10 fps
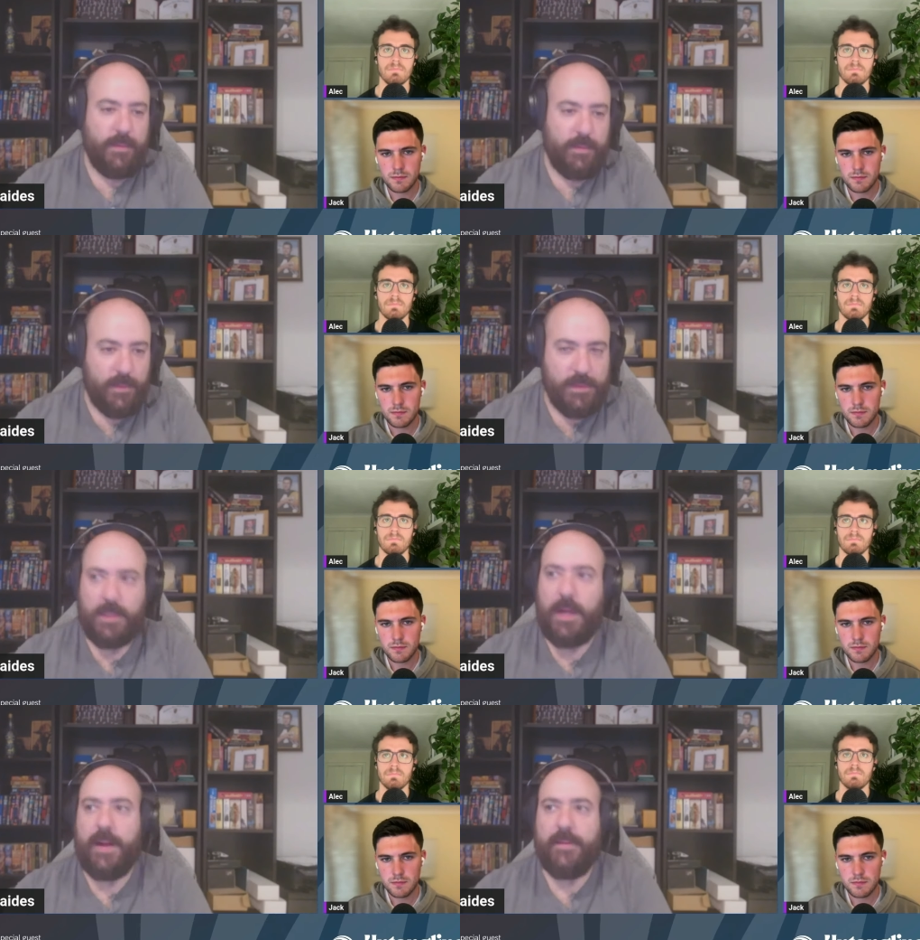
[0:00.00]
Speaker 1: there's a
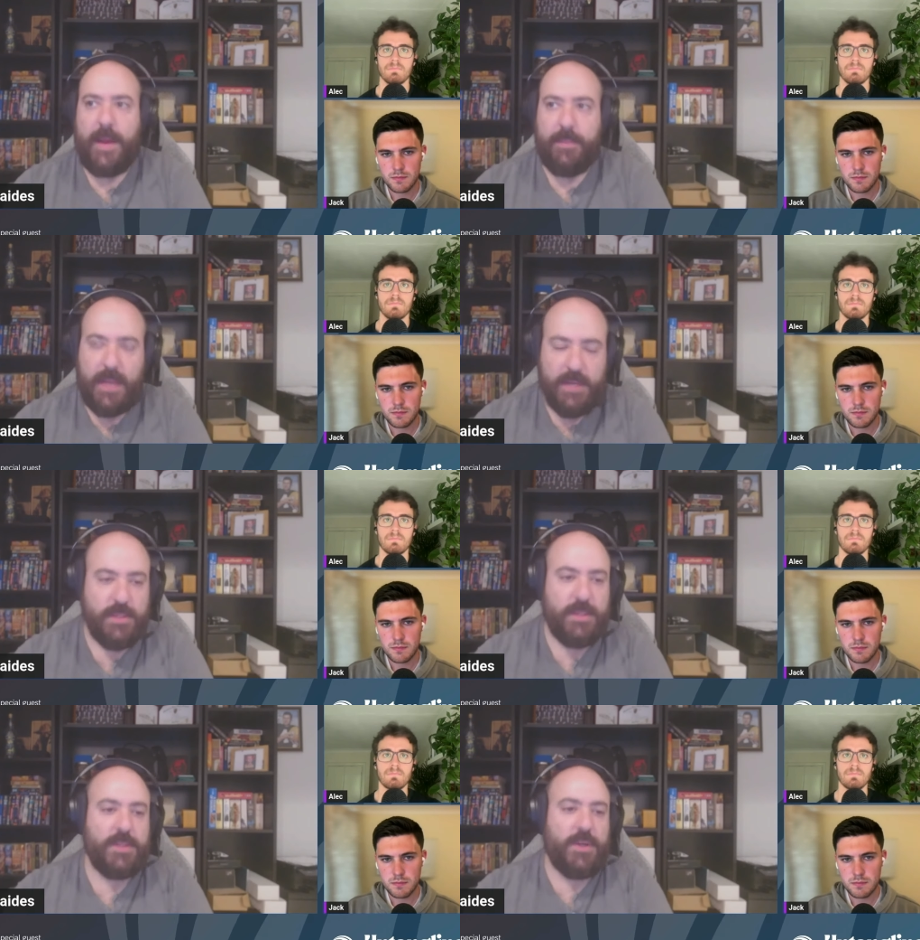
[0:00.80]
lot of
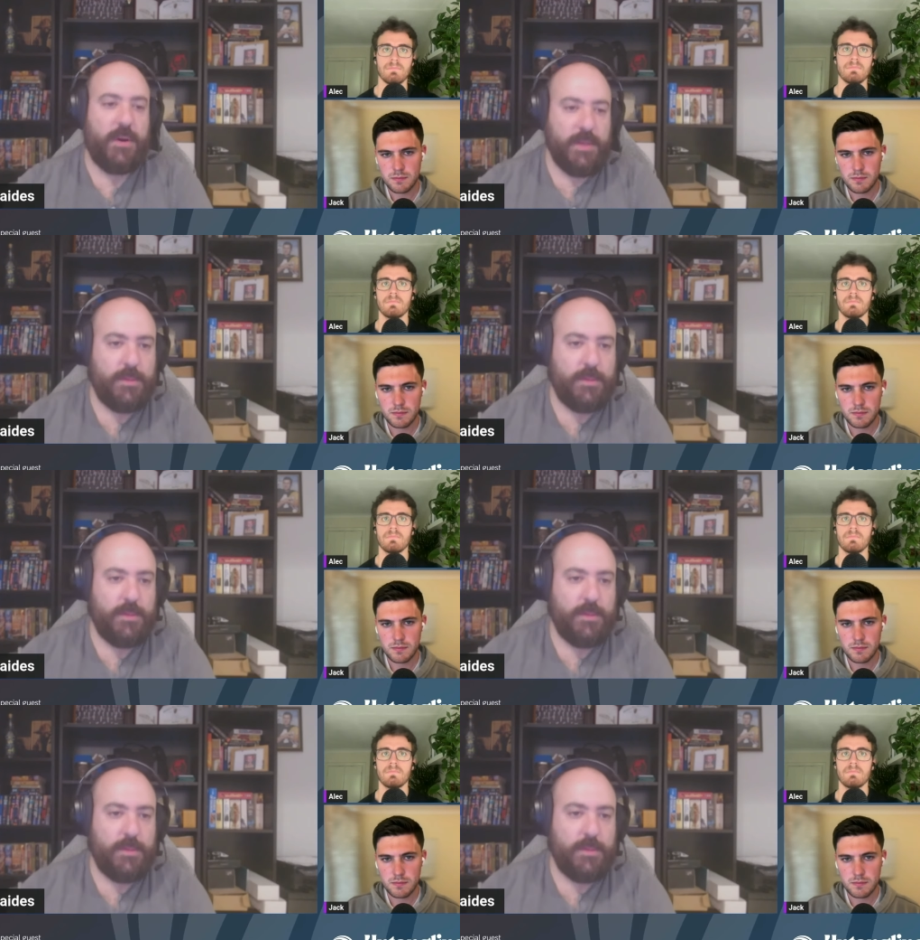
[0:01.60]
applications that are starting